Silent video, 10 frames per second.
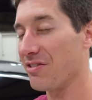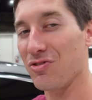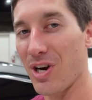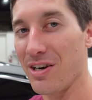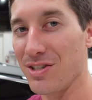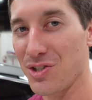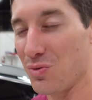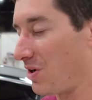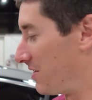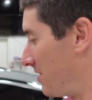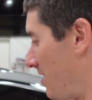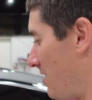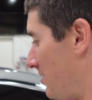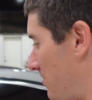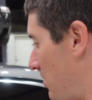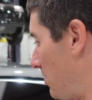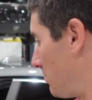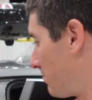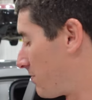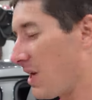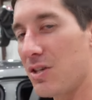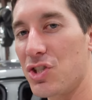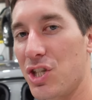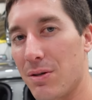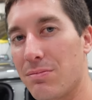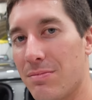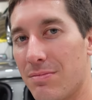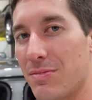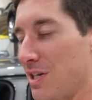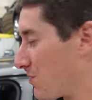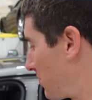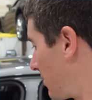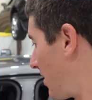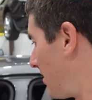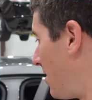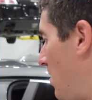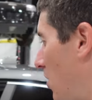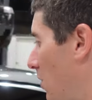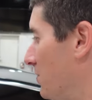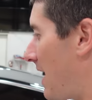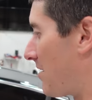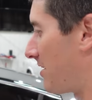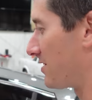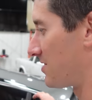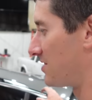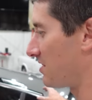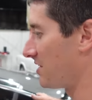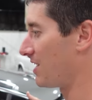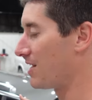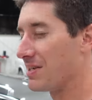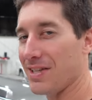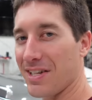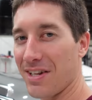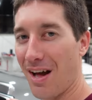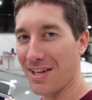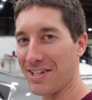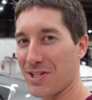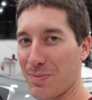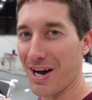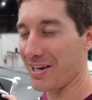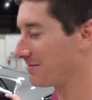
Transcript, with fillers: the rarest one. So thanks, GM. Thanks for uh, holding out on us until the end and then not letting us buy